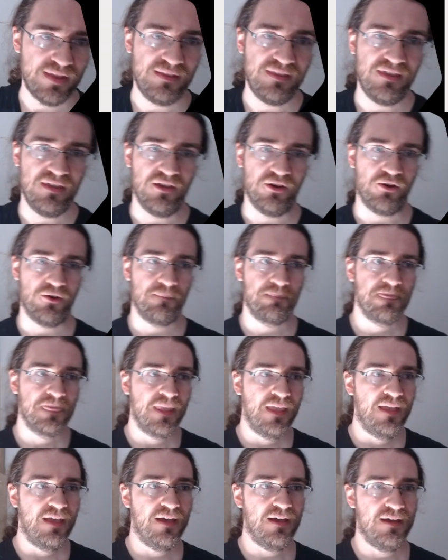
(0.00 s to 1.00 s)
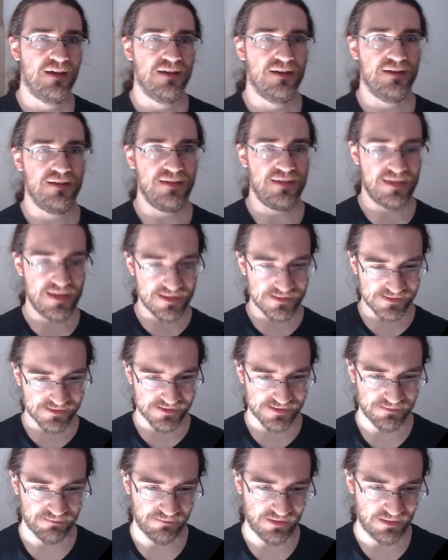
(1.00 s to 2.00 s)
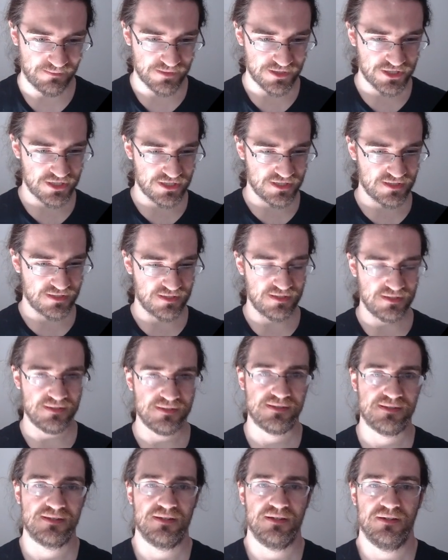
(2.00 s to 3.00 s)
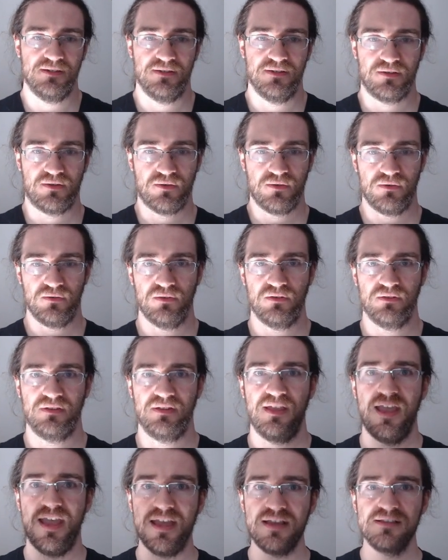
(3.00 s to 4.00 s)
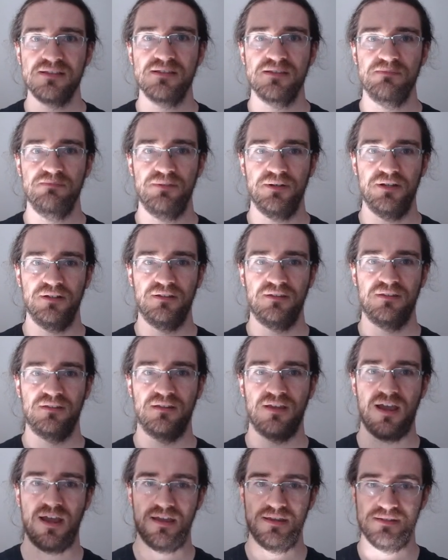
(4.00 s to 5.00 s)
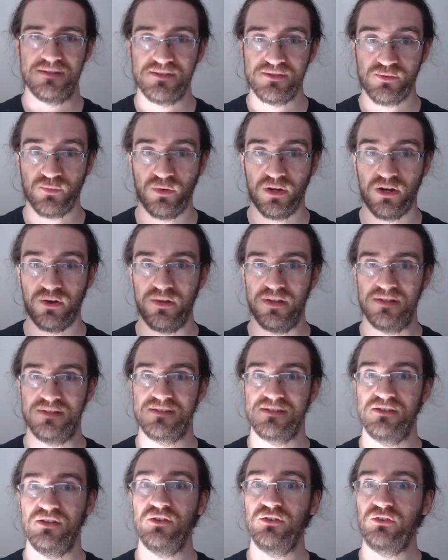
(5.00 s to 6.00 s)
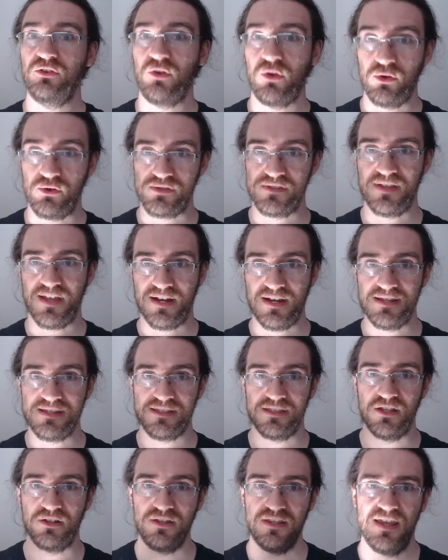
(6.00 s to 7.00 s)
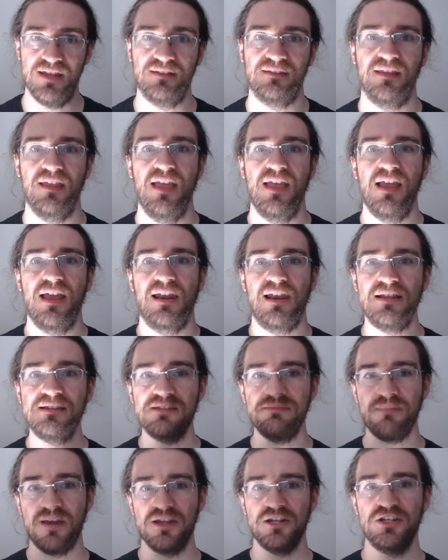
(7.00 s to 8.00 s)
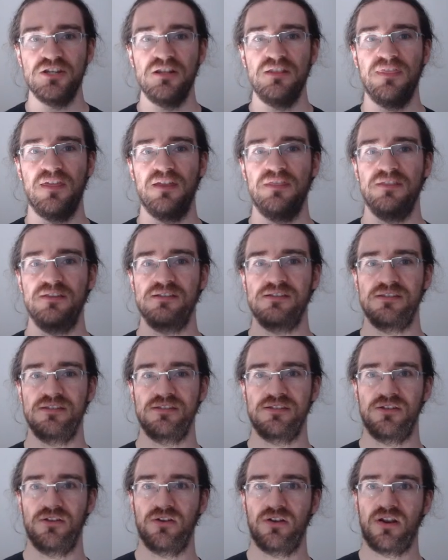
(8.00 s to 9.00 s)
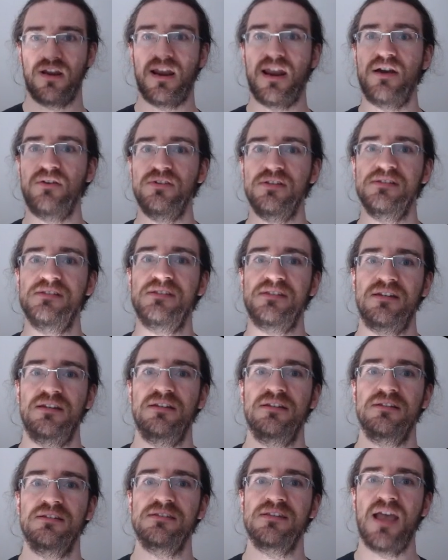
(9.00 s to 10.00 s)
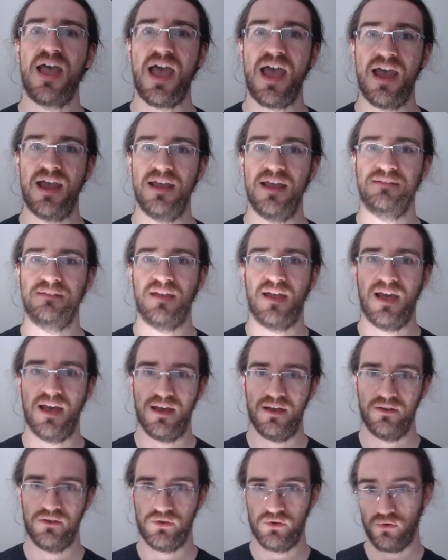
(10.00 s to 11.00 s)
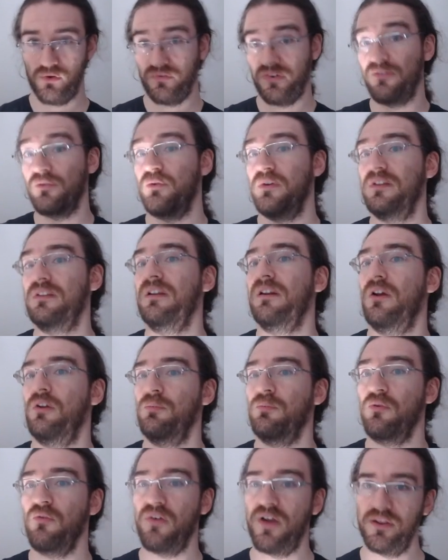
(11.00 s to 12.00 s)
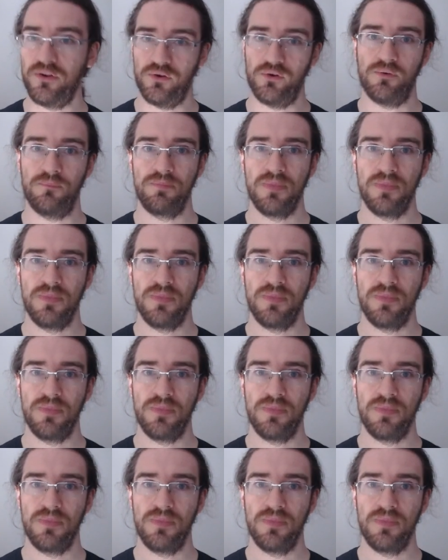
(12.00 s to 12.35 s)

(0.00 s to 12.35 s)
here. Yes, my machine is called Hex, but I swear it's not cursed, at least not yet. Let's imagine that this is a cloud instance at your favorite cloud provider.